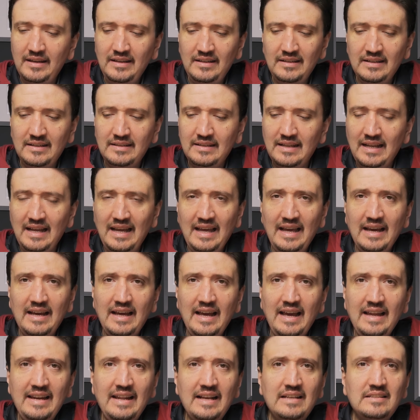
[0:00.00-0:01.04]
in
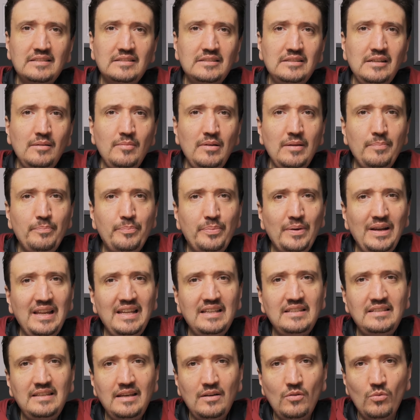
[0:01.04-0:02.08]
an extremely
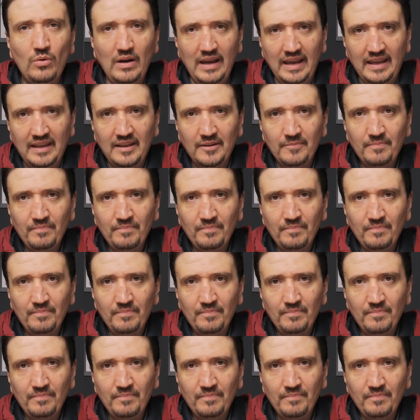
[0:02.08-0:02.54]
pleasing way.